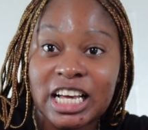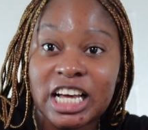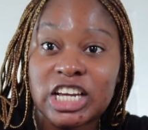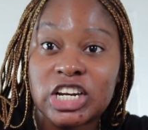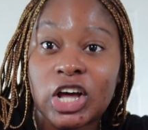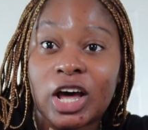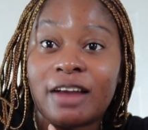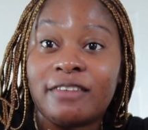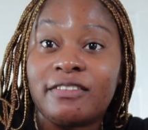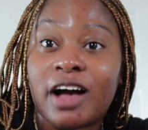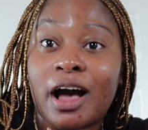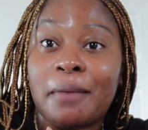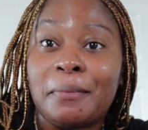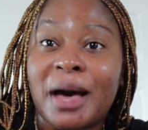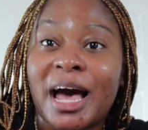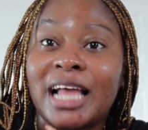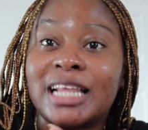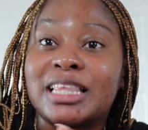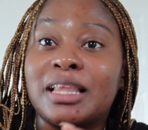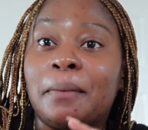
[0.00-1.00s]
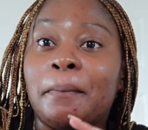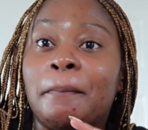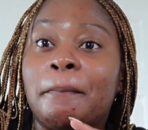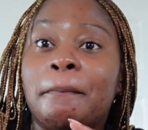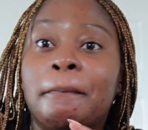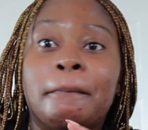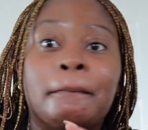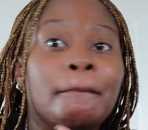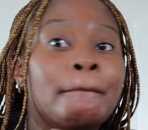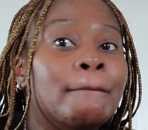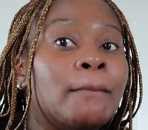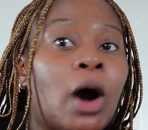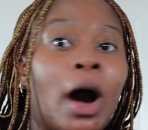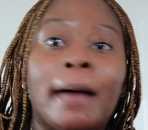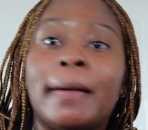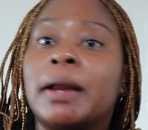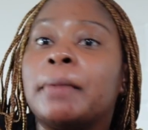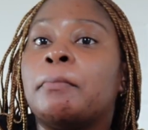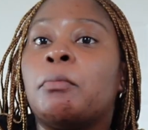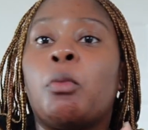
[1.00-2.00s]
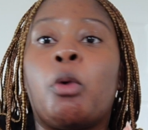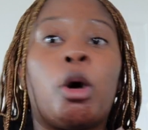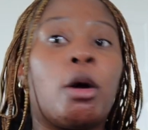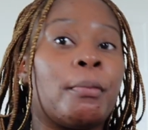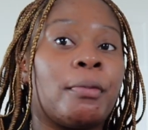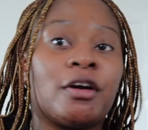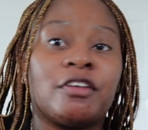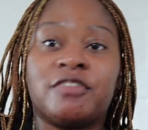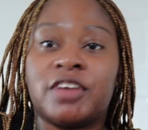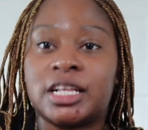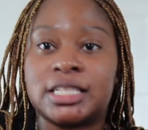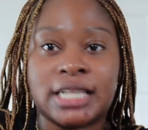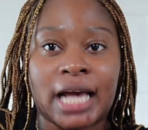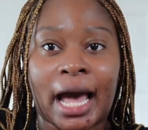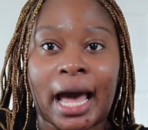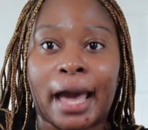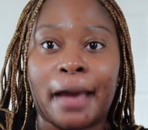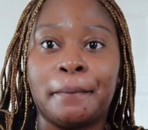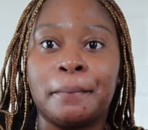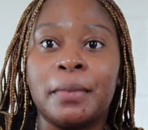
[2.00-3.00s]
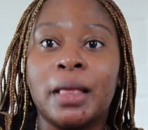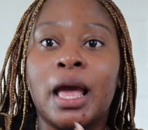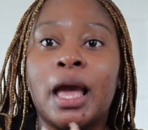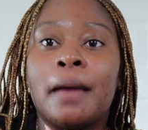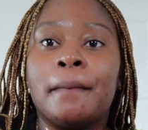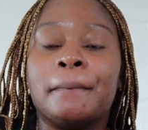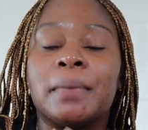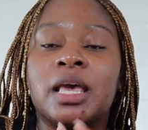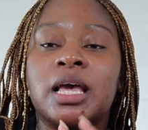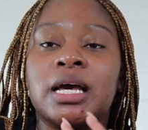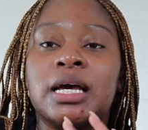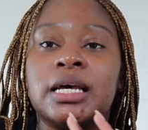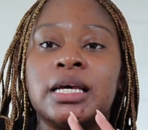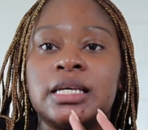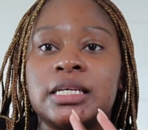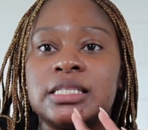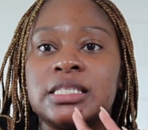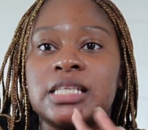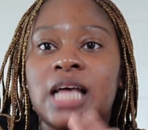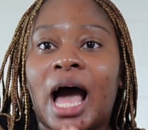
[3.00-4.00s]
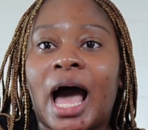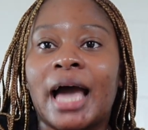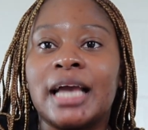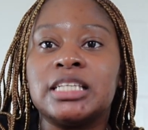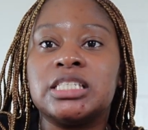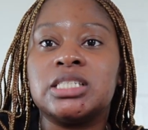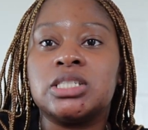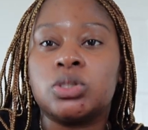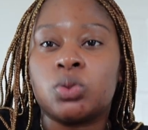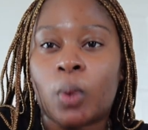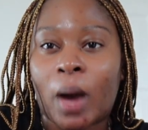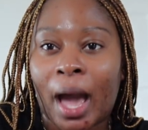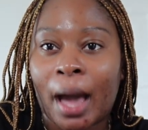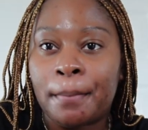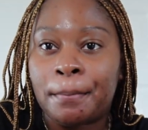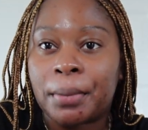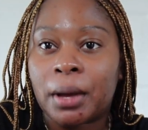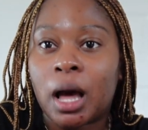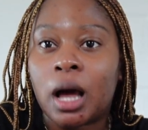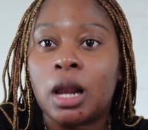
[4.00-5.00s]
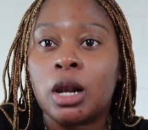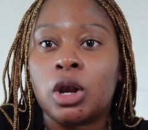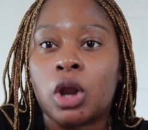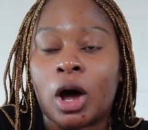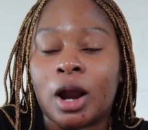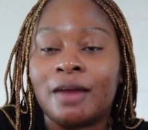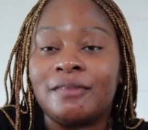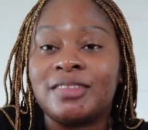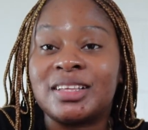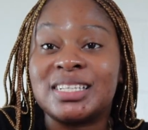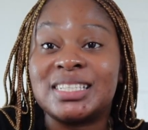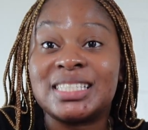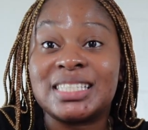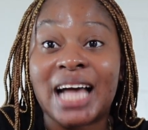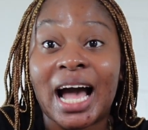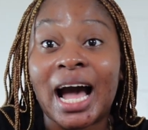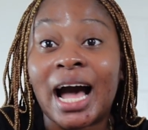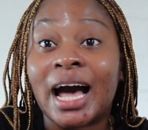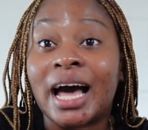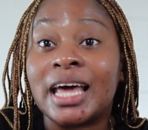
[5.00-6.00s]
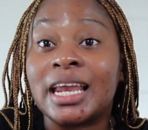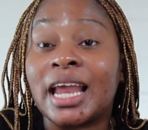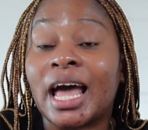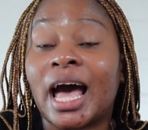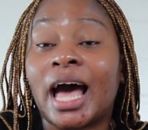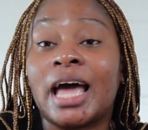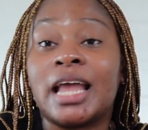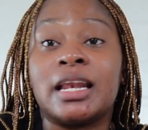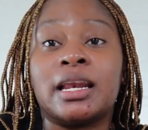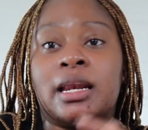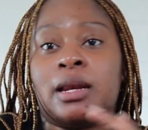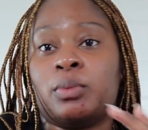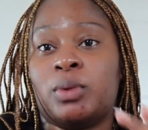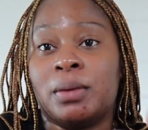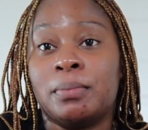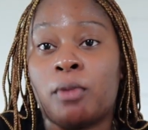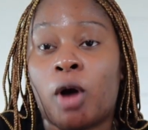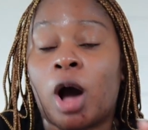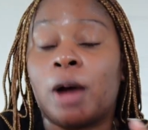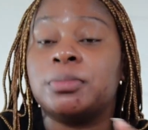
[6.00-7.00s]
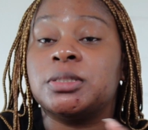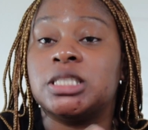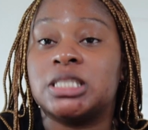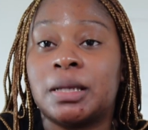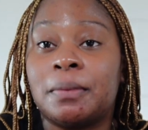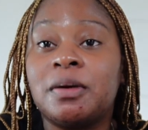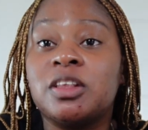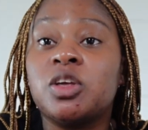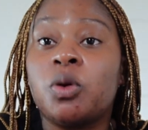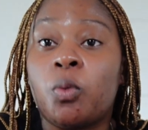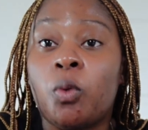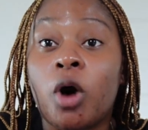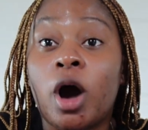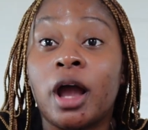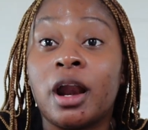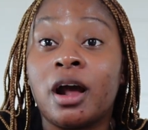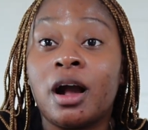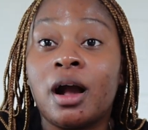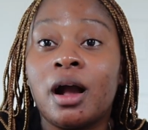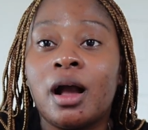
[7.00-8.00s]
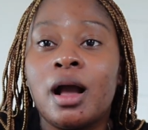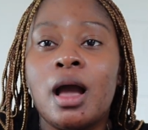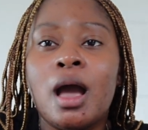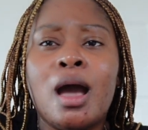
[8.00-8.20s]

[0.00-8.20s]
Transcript: could not have come at a more perfect time, because I swept a lot of the sand and we mopped some of the water,